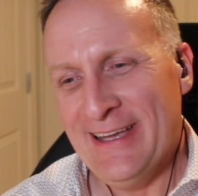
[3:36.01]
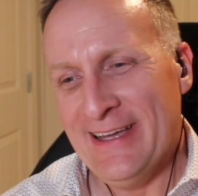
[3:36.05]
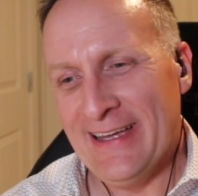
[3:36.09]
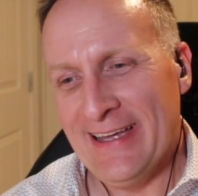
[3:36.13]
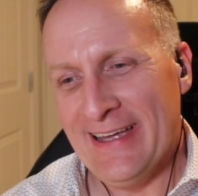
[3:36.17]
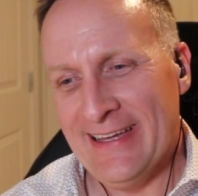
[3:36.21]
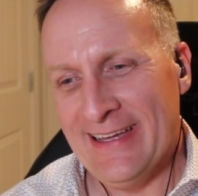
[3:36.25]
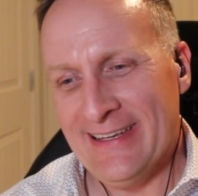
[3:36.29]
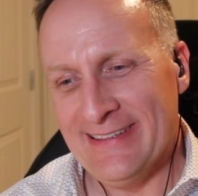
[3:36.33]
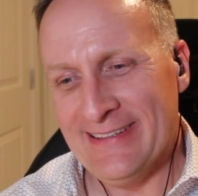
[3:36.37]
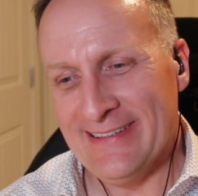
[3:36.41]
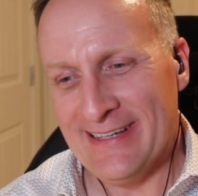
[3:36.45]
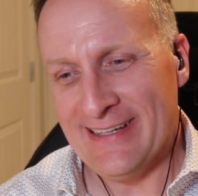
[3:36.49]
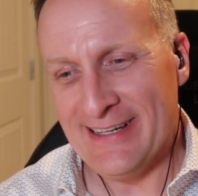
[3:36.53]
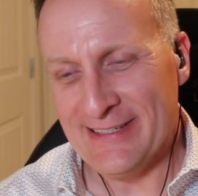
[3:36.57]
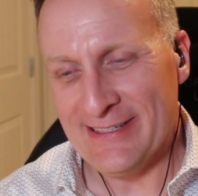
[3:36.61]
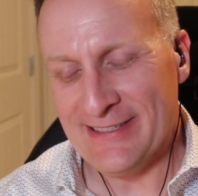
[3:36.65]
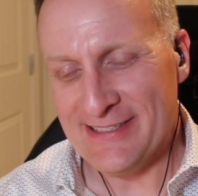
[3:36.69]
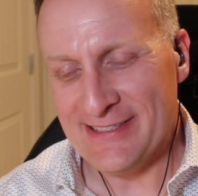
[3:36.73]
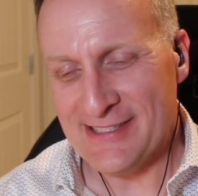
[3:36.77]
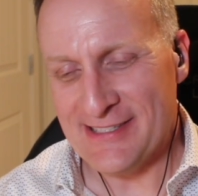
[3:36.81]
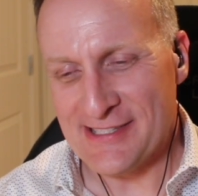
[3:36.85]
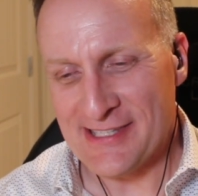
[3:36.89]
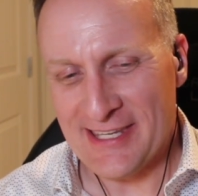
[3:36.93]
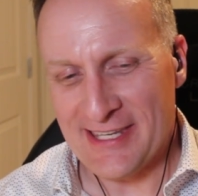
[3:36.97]
And I
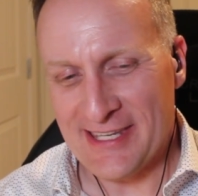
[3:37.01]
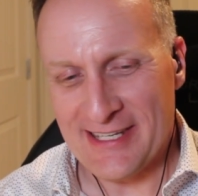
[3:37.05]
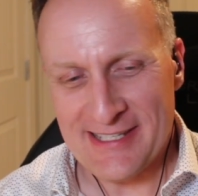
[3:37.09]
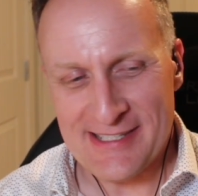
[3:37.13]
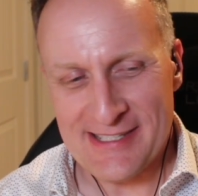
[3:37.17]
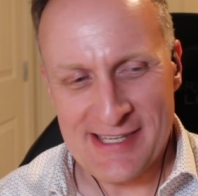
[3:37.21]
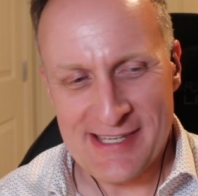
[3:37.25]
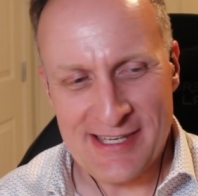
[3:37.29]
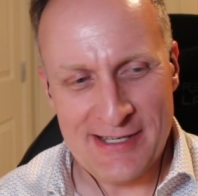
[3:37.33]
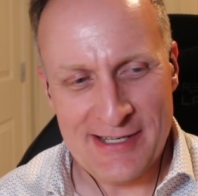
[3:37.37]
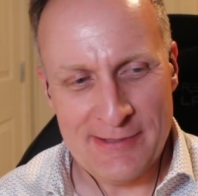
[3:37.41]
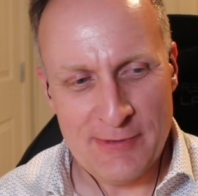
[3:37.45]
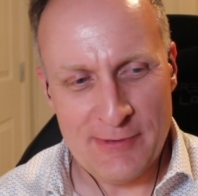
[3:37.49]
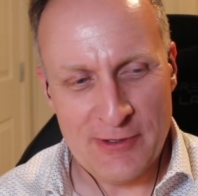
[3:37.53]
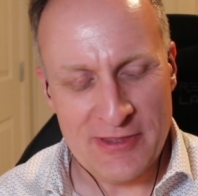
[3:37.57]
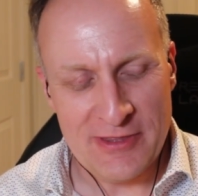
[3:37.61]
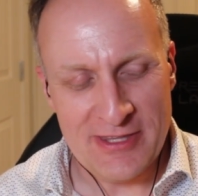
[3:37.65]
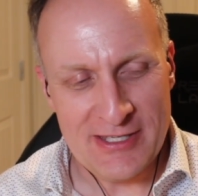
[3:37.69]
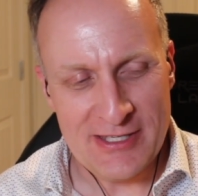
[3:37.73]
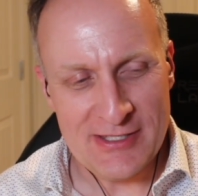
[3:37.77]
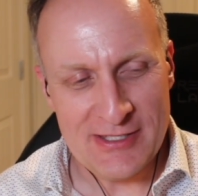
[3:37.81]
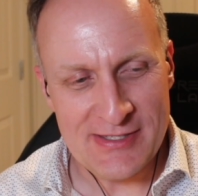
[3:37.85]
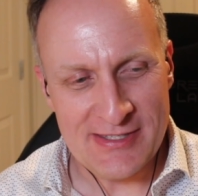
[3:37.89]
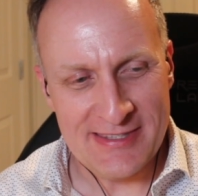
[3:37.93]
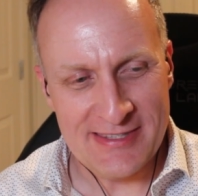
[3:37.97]
just get excited about
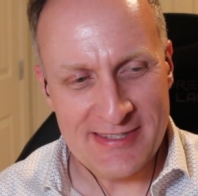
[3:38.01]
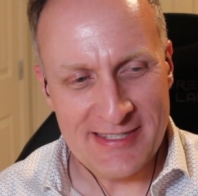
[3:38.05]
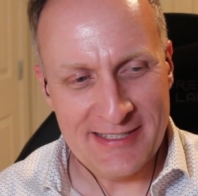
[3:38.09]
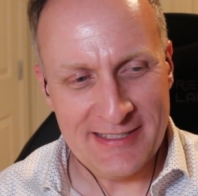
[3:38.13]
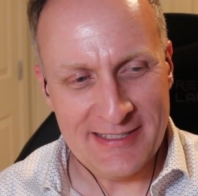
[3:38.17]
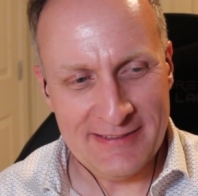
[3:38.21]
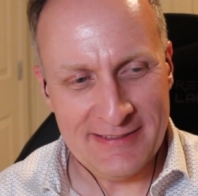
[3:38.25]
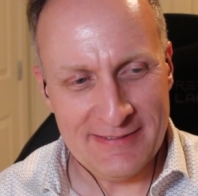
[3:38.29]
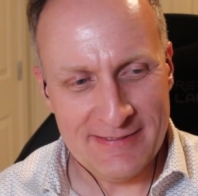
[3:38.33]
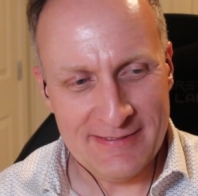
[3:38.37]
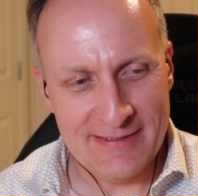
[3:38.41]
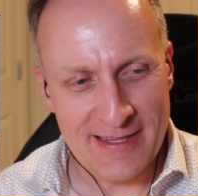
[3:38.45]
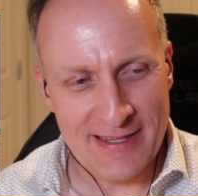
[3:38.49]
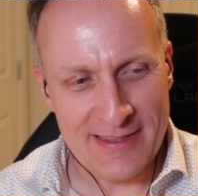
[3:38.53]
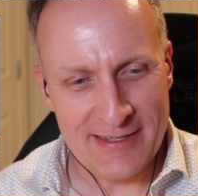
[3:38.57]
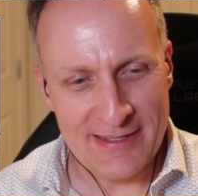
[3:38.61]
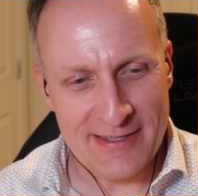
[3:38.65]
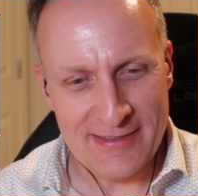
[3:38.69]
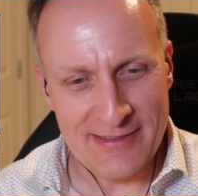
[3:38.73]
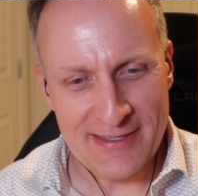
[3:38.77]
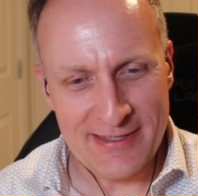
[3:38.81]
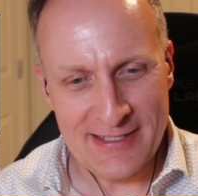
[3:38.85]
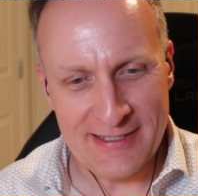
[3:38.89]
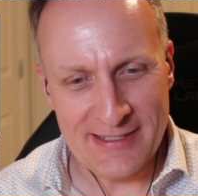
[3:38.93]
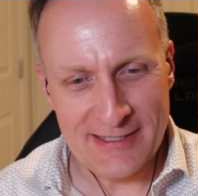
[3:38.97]
things, and I think
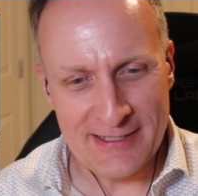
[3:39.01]
they